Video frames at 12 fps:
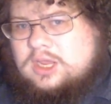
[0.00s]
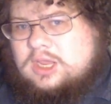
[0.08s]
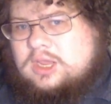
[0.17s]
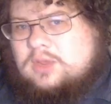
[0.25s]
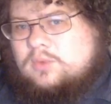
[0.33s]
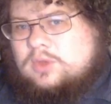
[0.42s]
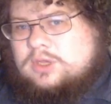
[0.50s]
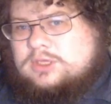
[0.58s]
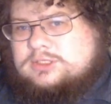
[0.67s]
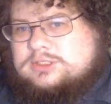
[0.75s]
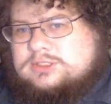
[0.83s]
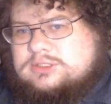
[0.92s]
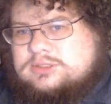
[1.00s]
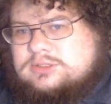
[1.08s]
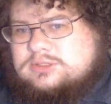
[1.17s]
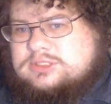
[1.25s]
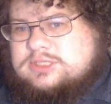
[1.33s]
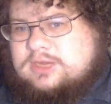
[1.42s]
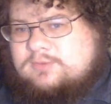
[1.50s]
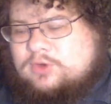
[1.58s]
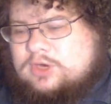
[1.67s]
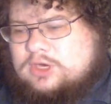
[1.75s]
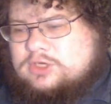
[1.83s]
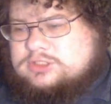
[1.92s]
It was
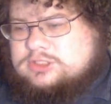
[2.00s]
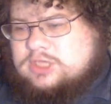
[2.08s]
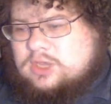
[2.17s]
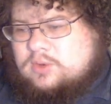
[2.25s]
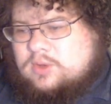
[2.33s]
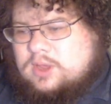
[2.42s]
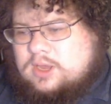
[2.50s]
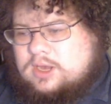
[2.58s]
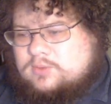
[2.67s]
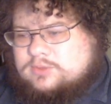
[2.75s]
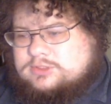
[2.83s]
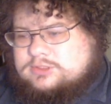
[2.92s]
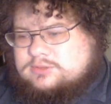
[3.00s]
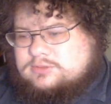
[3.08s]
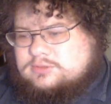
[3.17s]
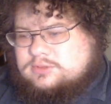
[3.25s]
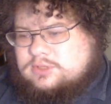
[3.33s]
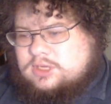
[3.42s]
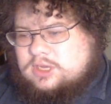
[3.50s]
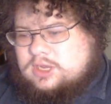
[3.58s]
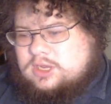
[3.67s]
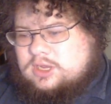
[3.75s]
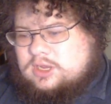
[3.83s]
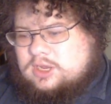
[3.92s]
several years ago, and I was
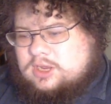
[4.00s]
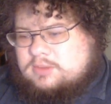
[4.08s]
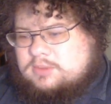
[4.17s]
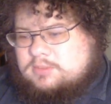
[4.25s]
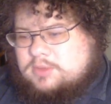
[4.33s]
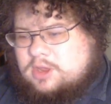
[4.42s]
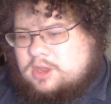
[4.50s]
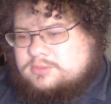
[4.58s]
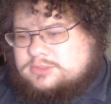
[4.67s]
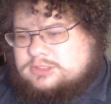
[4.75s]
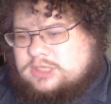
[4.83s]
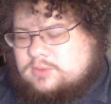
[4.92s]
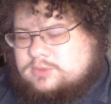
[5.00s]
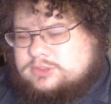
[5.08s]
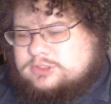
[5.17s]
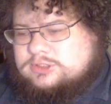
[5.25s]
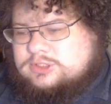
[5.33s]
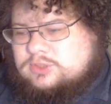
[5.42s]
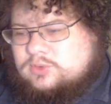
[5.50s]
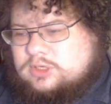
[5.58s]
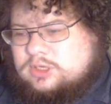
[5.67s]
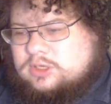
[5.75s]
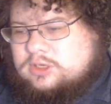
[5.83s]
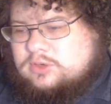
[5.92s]
at my mom's, and I was
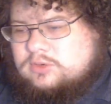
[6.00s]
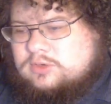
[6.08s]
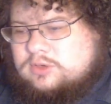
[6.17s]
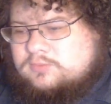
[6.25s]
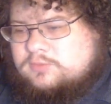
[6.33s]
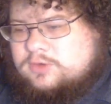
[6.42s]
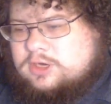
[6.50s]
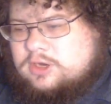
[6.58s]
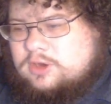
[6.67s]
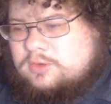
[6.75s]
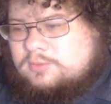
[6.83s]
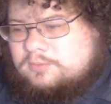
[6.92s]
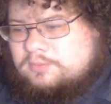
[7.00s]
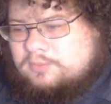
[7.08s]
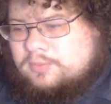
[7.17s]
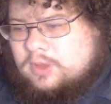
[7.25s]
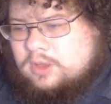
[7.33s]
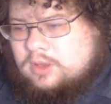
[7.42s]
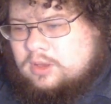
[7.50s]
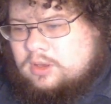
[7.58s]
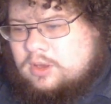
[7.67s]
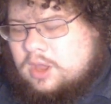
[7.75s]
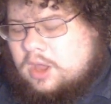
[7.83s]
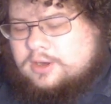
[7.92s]
doing a YouTube video
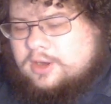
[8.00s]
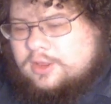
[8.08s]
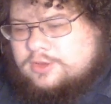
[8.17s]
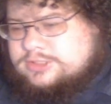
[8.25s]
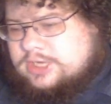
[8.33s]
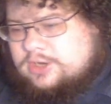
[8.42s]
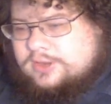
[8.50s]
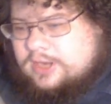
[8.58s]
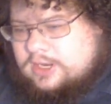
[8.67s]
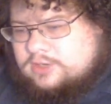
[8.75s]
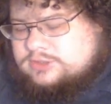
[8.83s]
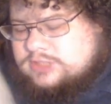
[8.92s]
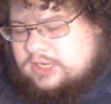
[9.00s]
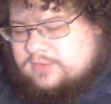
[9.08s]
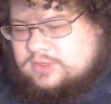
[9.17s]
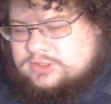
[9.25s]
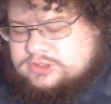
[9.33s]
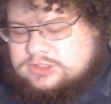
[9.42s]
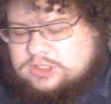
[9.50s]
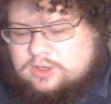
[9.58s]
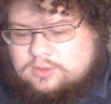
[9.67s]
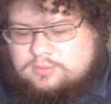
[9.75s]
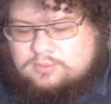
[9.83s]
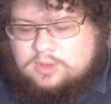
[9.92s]
on another channel that I used to have years ago.